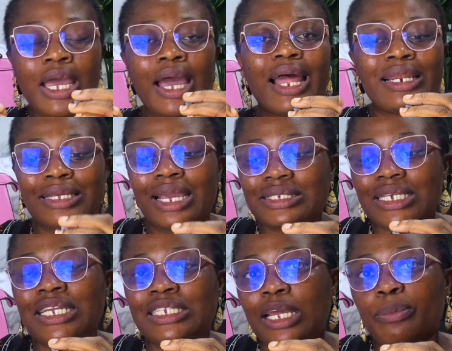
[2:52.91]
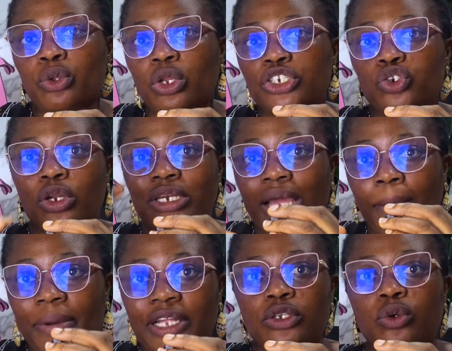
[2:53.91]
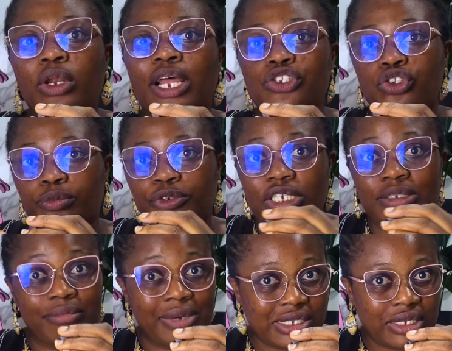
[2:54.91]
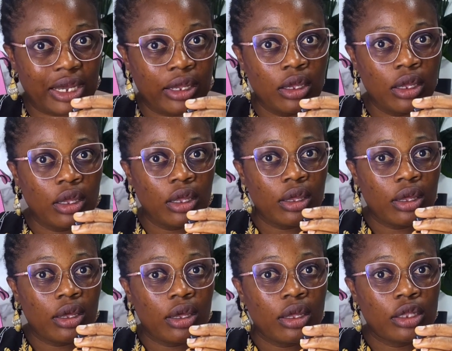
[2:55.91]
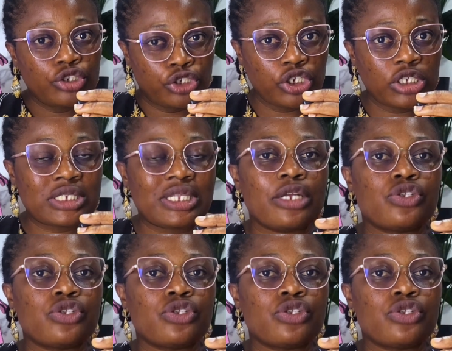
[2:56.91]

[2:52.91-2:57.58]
and get in-depth knowledge on that particular subject matter. Do you understand?